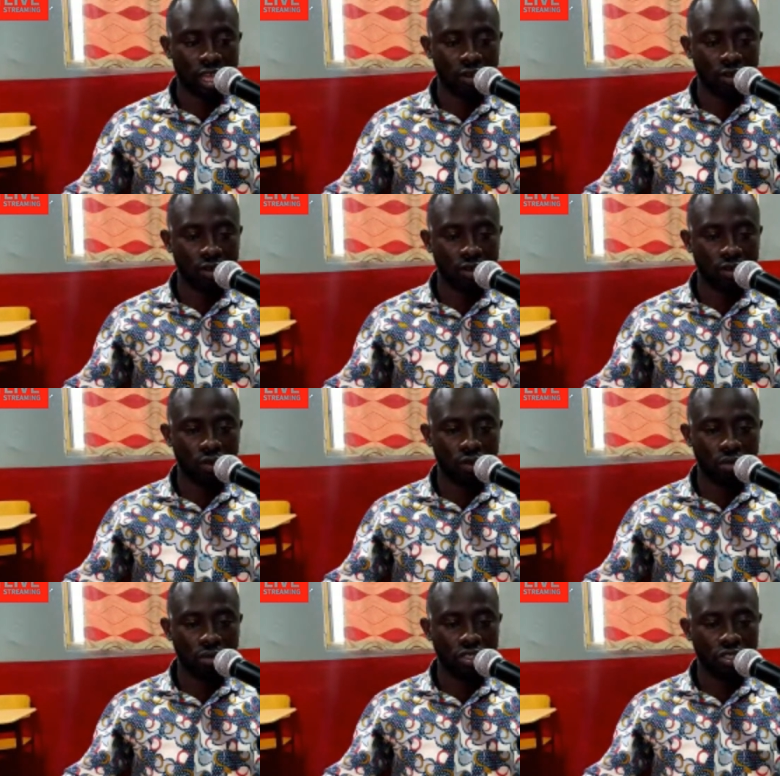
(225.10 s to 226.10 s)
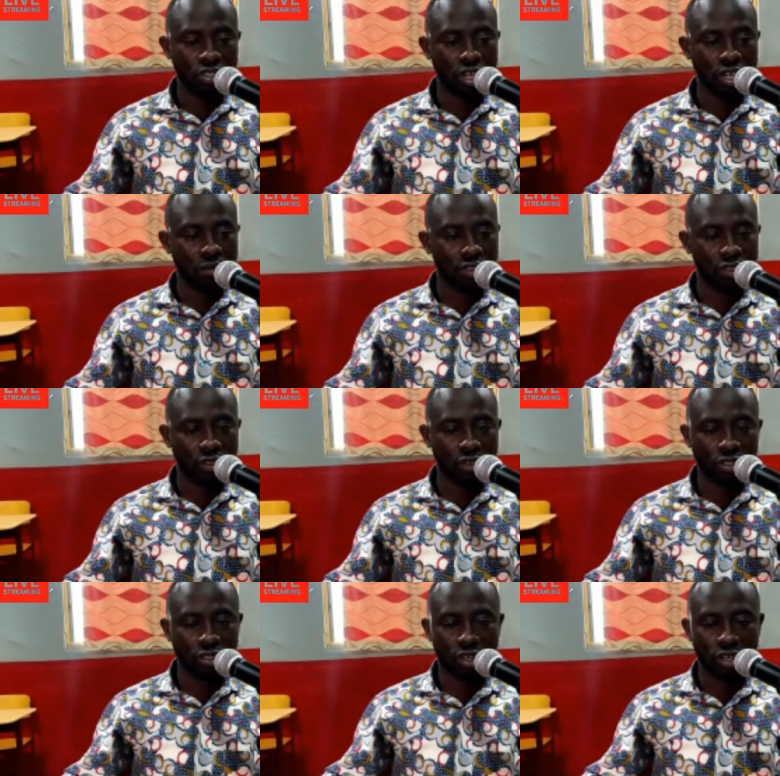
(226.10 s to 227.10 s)
That you want me to share my
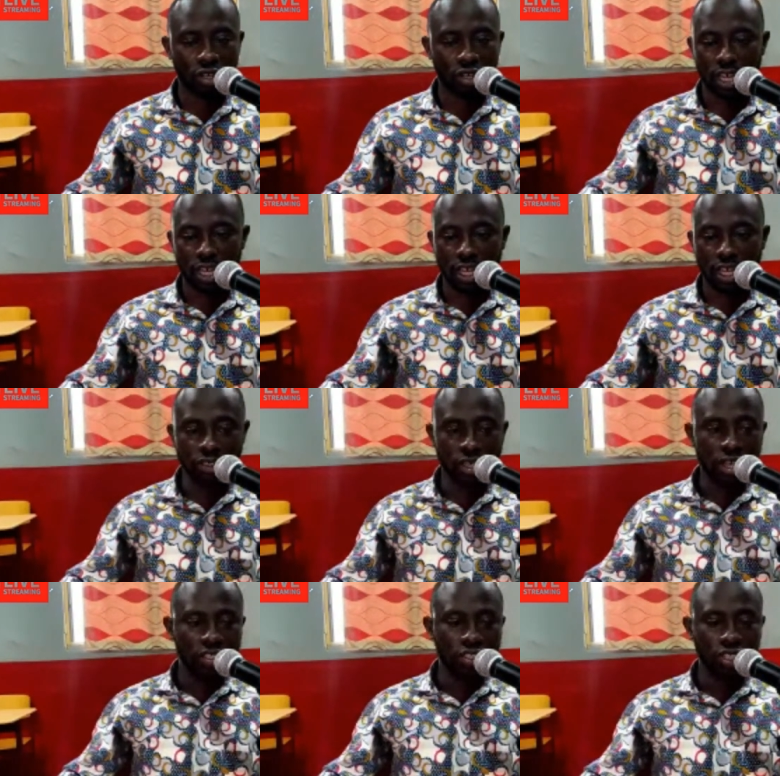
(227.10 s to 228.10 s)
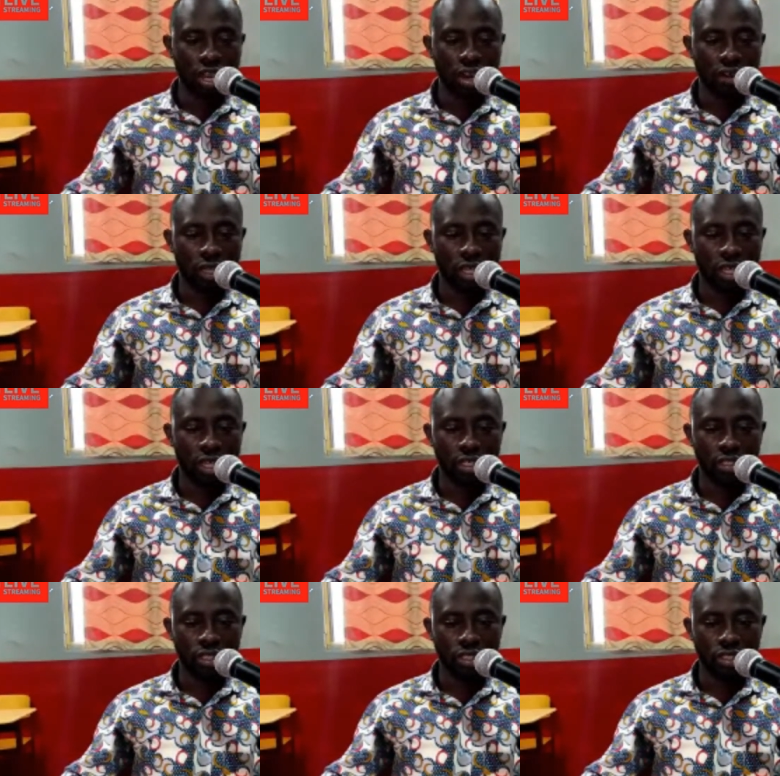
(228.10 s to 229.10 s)
thoughts on in that case.
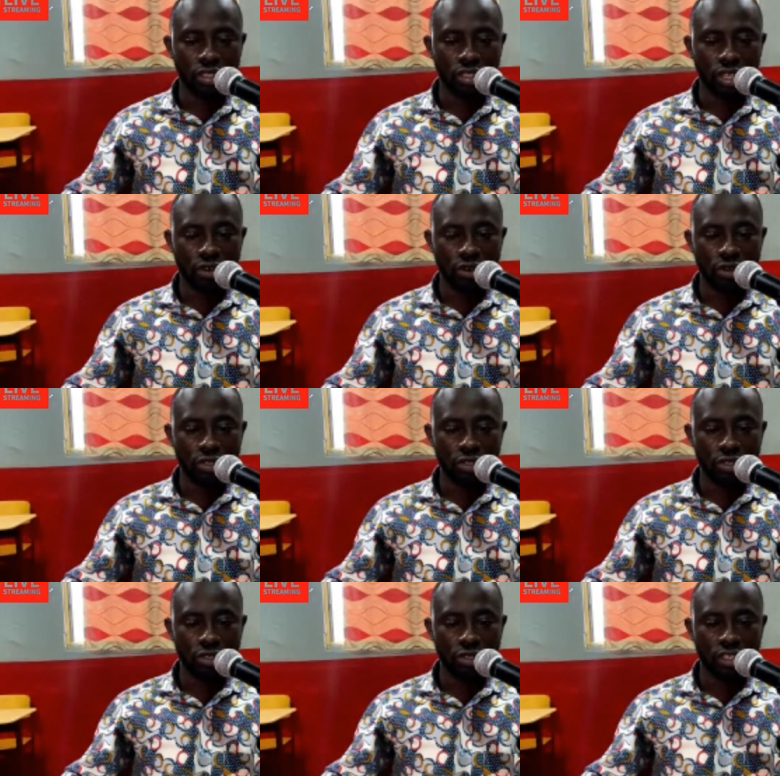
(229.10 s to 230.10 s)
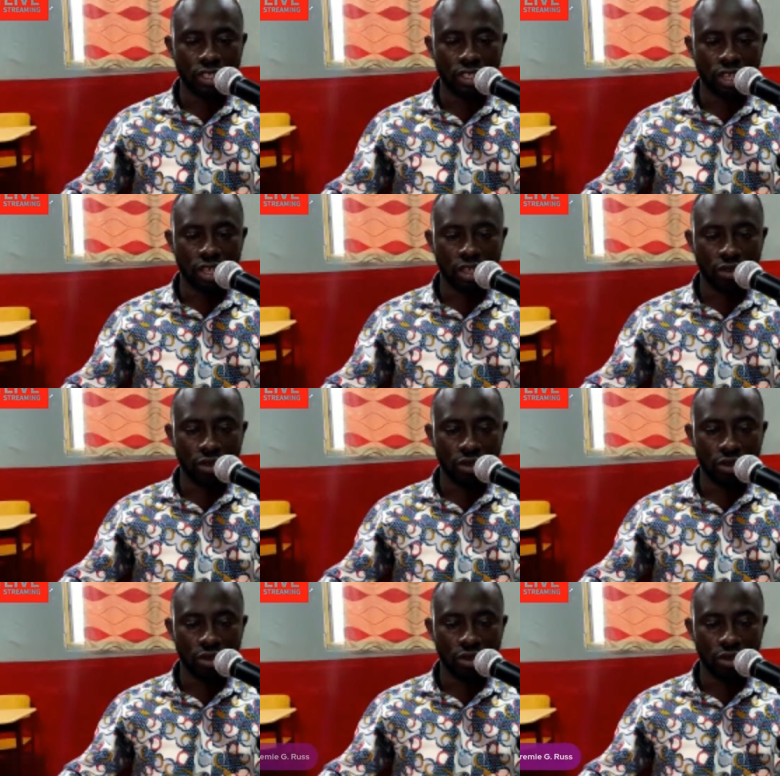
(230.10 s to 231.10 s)
Jeremy G Rose, I see you.
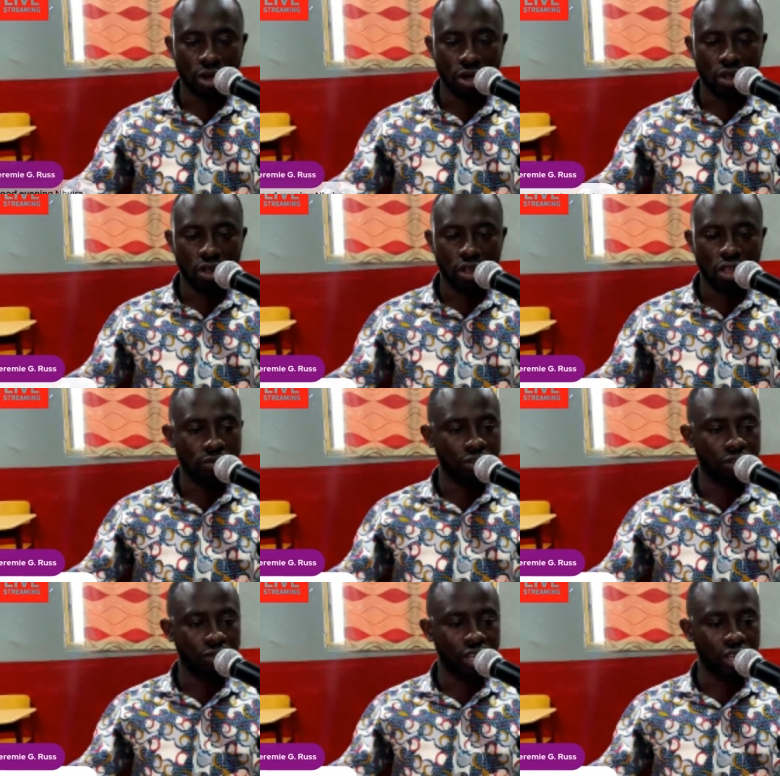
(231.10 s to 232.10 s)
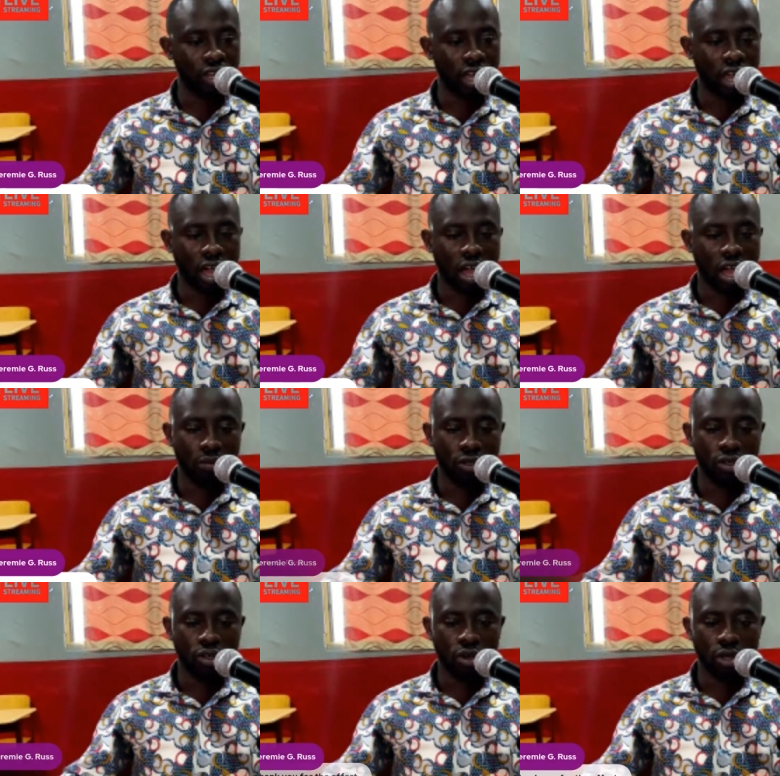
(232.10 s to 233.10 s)
You are welcome. Good evening. I
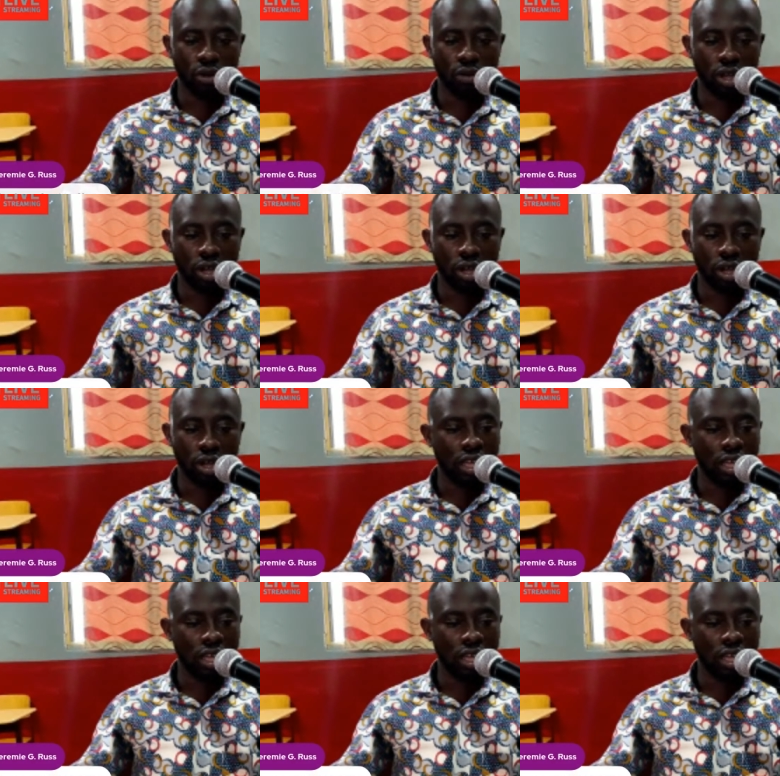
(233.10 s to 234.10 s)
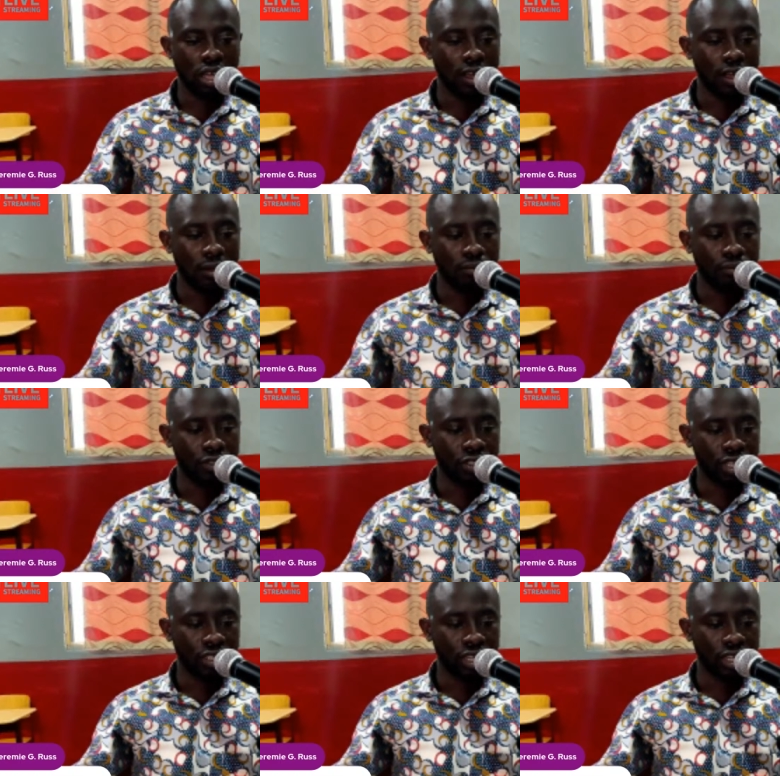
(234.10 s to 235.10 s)
hope you're doing well.
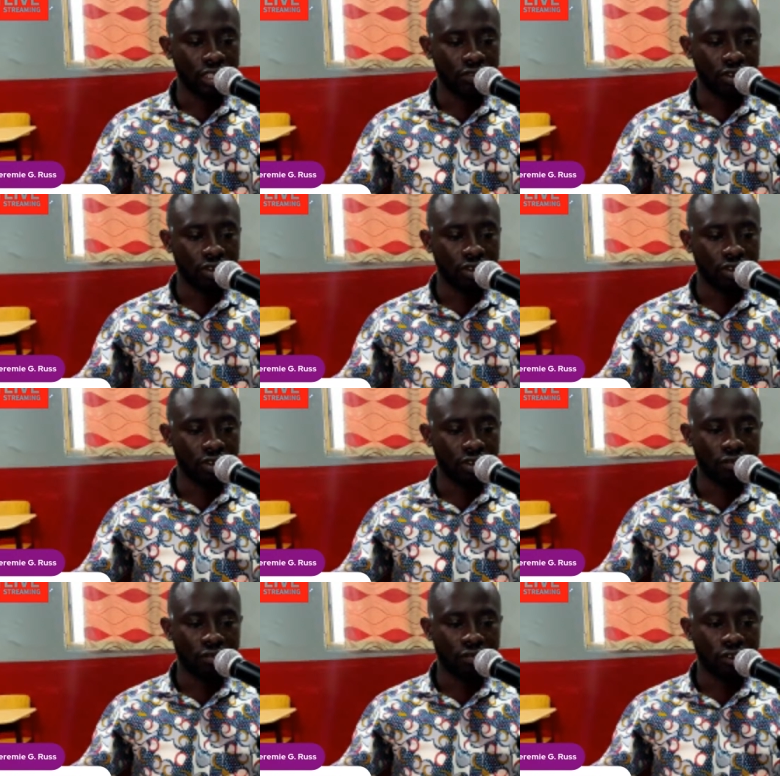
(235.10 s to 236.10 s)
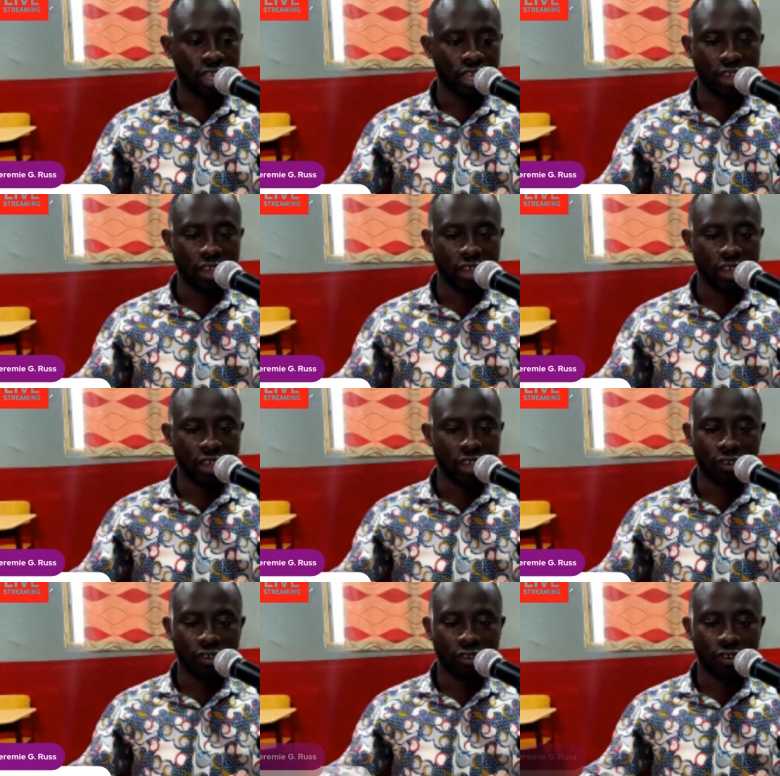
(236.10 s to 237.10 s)
Um, you said thanks for your F for the
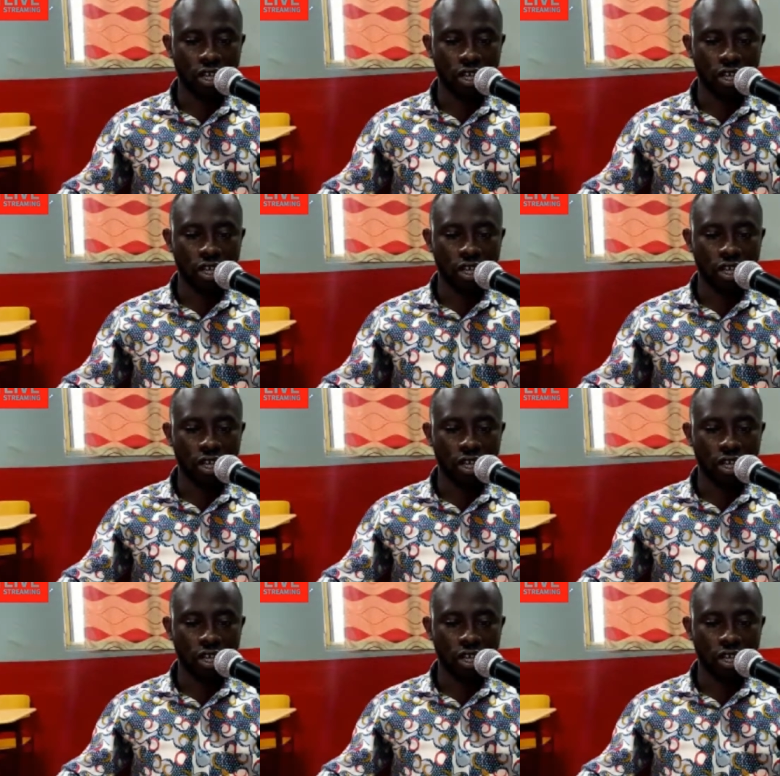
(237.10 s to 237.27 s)
effort.